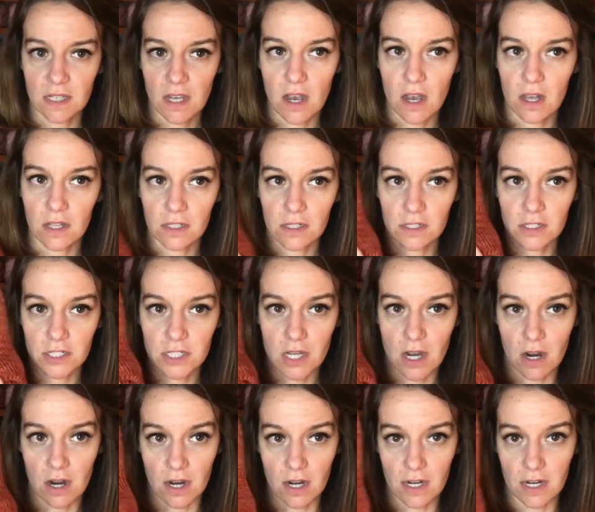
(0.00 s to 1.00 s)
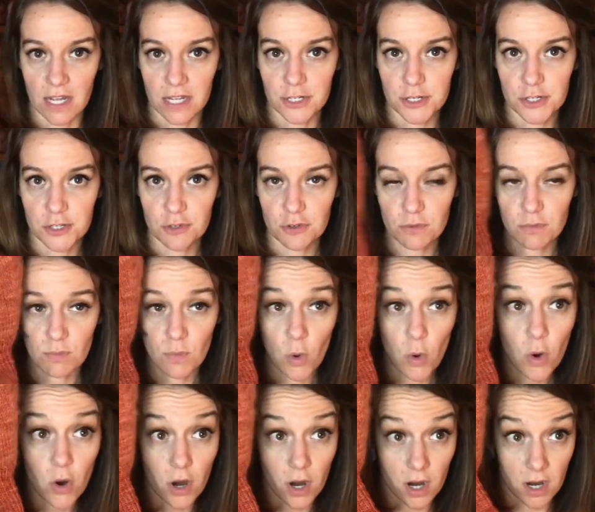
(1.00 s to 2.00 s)
color yarn and 2
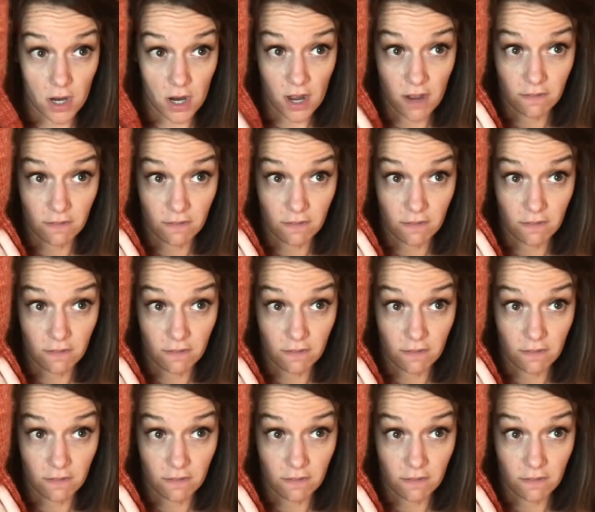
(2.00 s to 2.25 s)
more